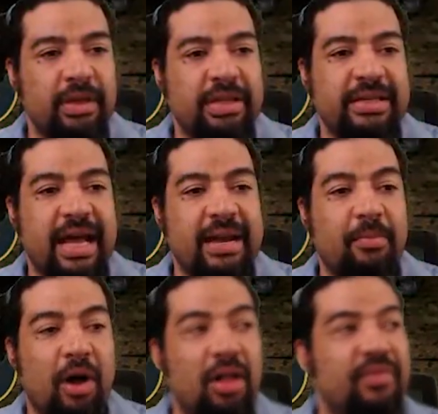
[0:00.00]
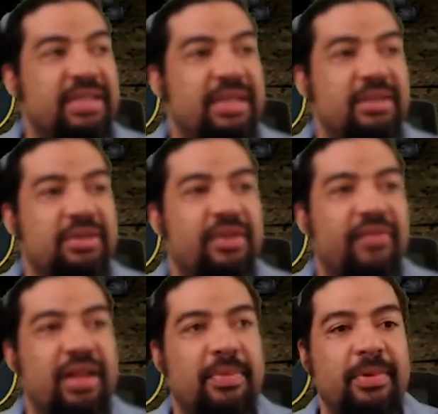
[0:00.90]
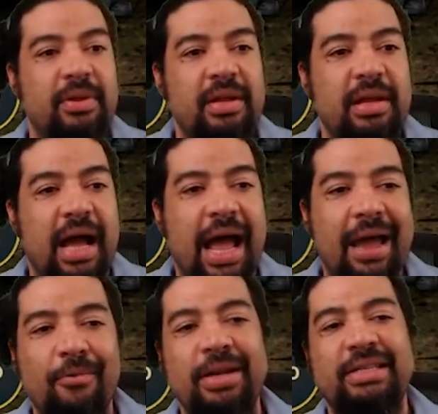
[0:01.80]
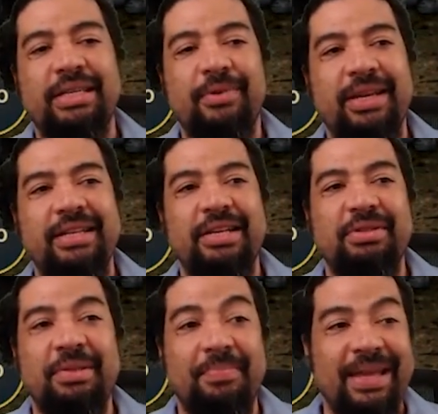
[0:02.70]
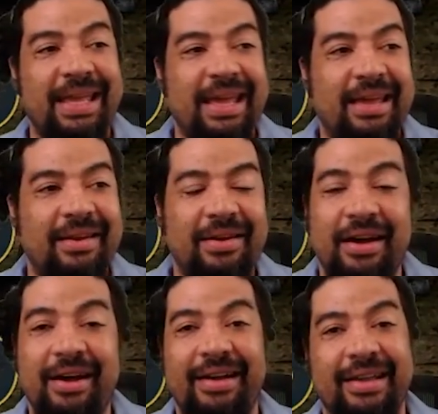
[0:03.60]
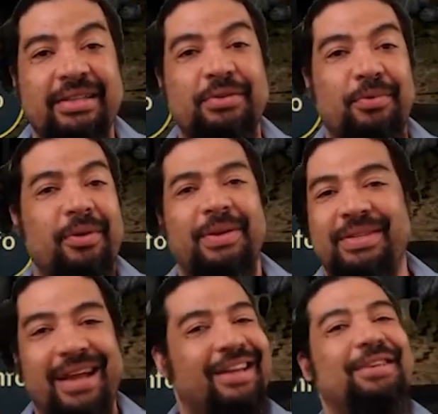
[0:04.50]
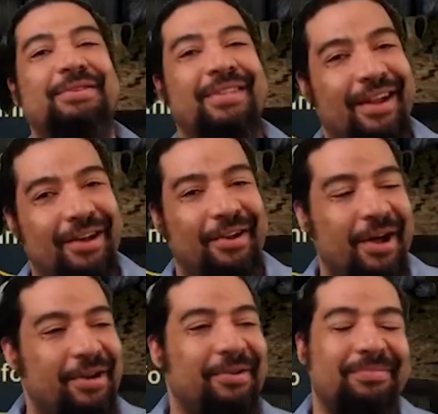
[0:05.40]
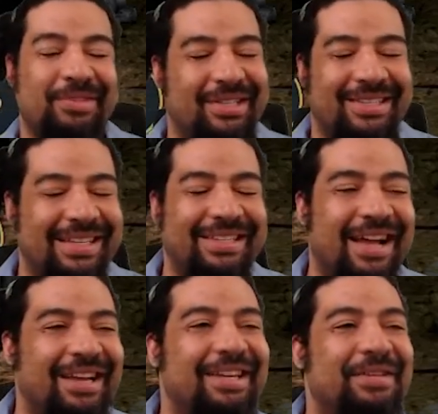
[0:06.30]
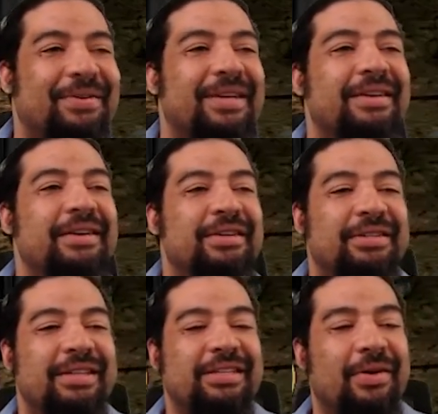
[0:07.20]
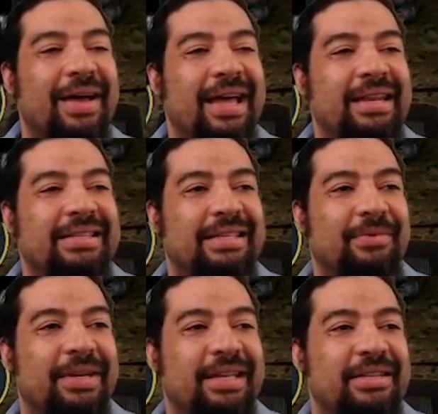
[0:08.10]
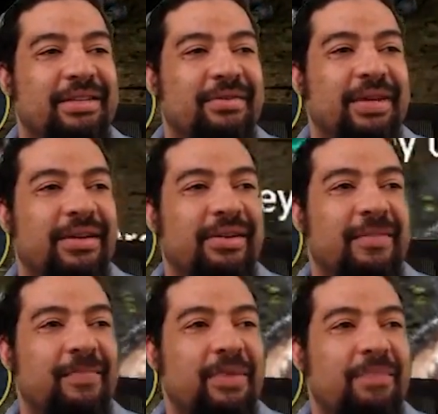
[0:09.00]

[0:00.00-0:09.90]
He's got all of his skills are available. I want to see what he does with the big hit against the worm. He's not going to use it on auto. He's not going to do it. So let's go ahead and see what he can do here.